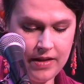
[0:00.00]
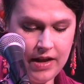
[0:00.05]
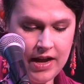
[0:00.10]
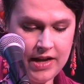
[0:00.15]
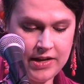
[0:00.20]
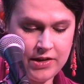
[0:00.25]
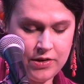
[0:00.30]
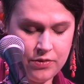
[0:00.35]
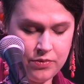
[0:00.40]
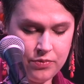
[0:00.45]

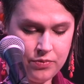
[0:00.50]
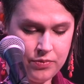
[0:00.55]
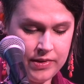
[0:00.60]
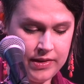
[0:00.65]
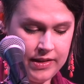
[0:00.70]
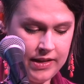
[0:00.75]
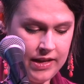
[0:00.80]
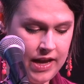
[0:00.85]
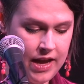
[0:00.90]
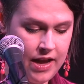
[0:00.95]
I don't
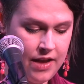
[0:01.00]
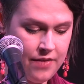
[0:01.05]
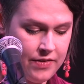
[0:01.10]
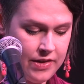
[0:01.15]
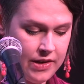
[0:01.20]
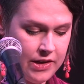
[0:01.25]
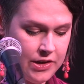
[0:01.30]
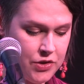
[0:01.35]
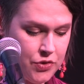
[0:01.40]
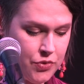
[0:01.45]
really have
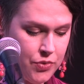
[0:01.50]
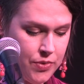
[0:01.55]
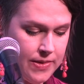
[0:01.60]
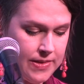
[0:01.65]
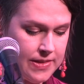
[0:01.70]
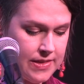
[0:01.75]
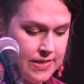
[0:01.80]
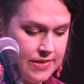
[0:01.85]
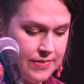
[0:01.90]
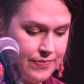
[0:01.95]
any
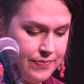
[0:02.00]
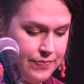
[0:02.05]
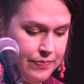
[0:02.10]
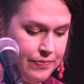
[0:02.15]
choice."